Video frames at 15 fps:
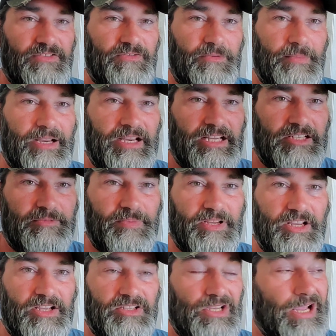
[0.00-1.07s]
for me is
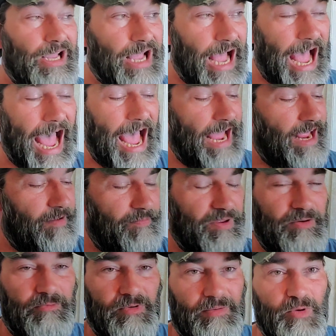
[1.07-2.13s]
because I have
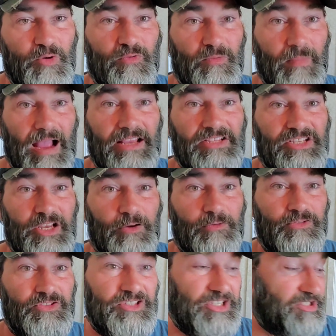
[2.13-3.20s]
been removing myself
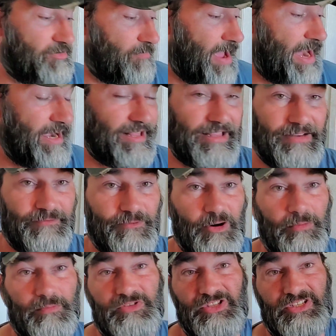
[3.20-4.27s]
systematically
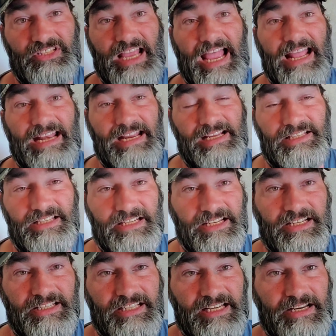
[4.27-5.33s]
from society as it
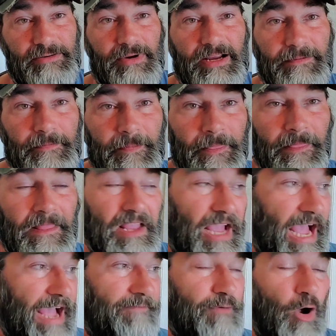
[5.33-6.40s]
is anyway.
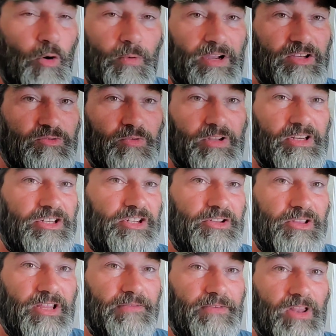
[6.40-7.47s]
I've always wanted to
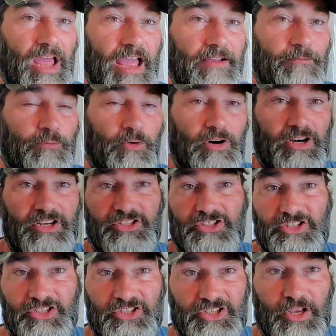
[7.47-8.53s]
live a life where
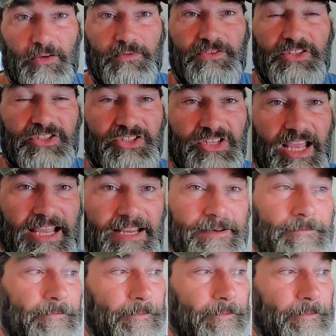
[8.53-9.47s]
it's just self sustained,